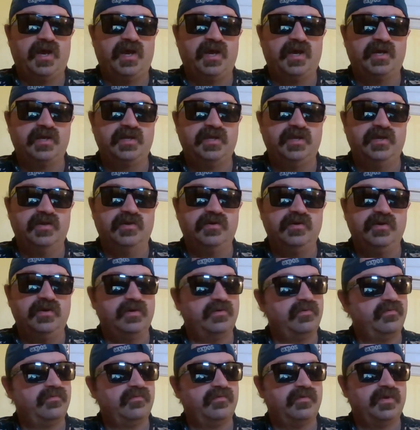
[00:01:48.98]
here
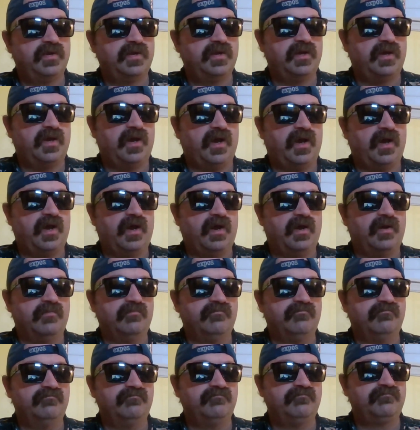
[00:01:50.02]

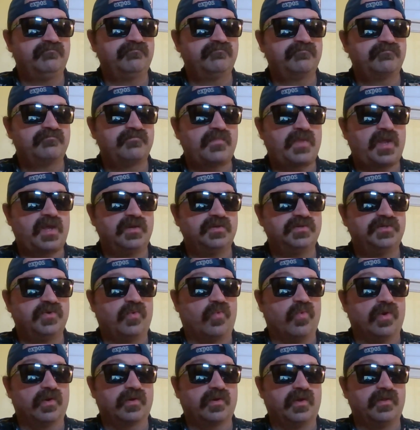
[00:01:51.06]
to
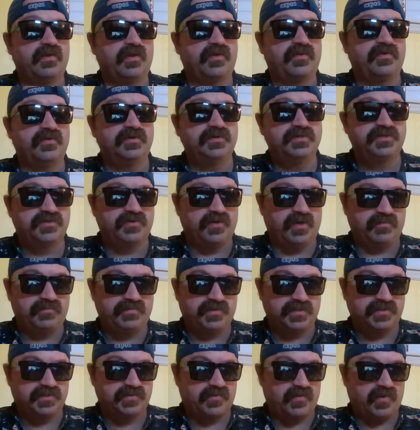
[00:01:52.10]
work on the third script as
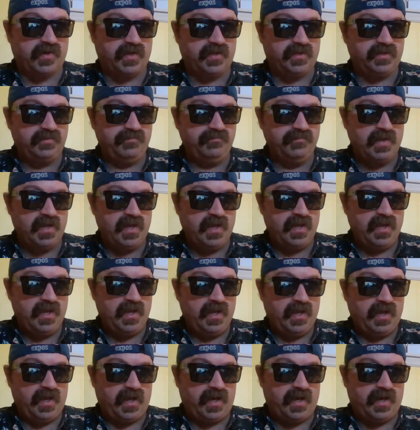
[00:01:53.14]
well.
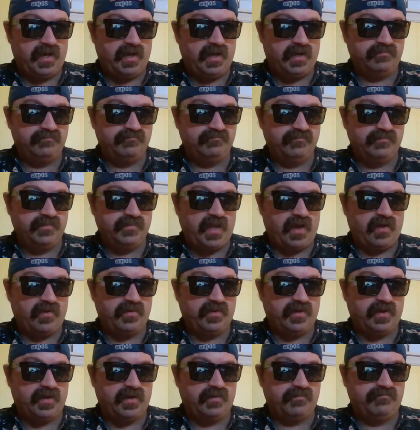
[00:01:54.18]
Now,
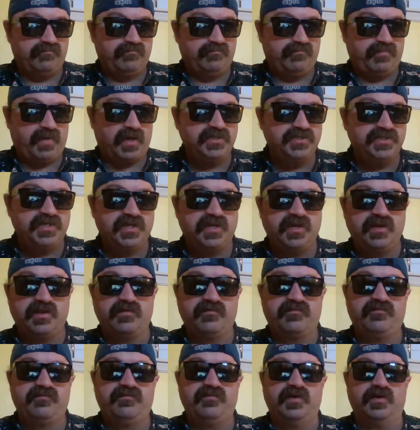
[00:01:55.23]
the budget of the
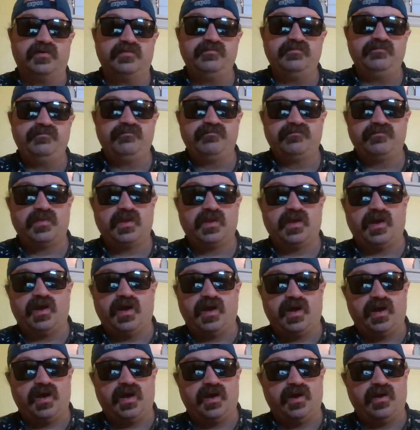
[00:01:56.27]
film
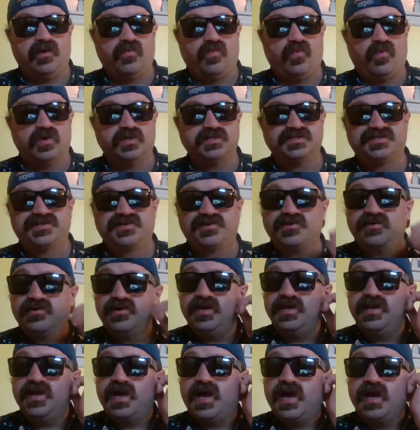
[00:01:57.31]
was
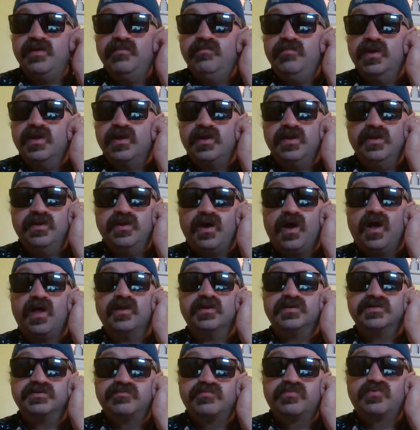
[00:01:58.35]
$39 million,
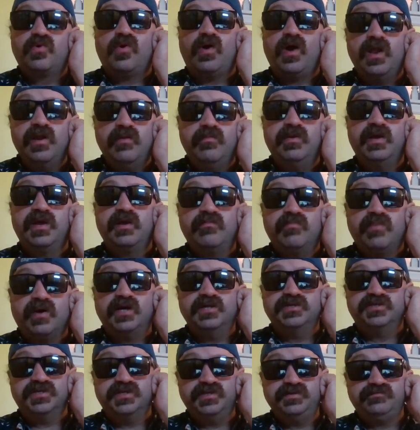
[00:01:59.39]
quite a big
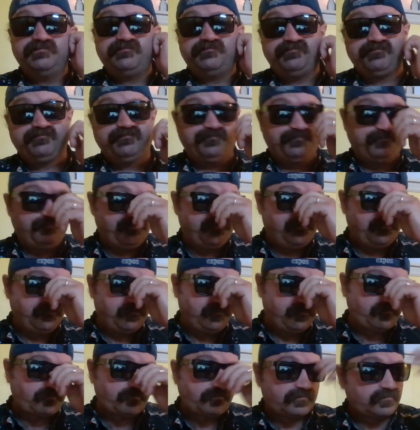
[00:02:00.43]
budget.
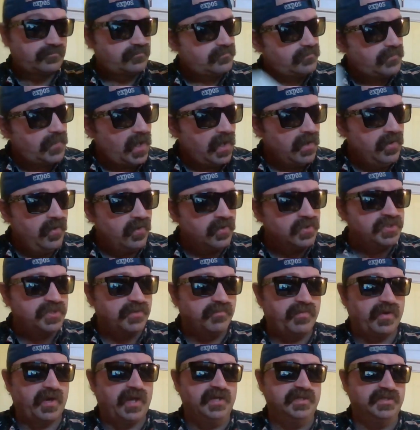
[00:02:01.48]
No
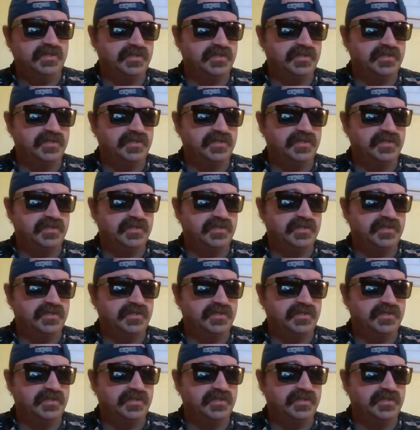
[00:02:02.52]
surprise